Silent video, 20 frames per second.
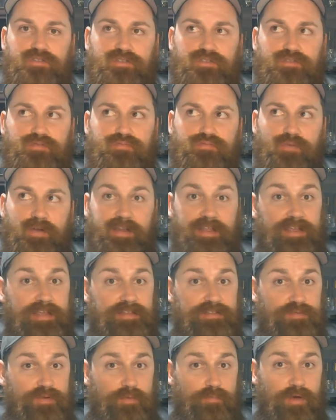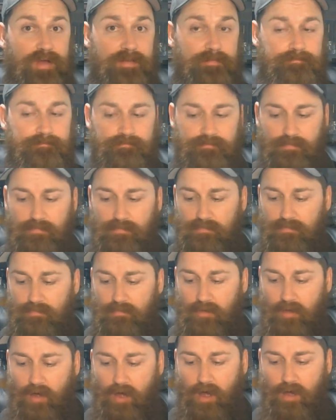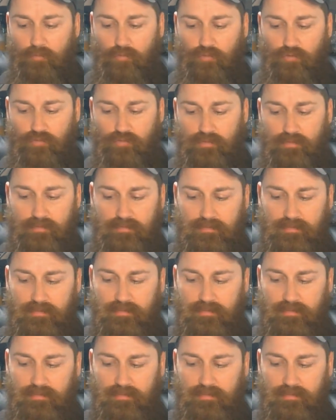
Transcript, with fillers: 2021. I will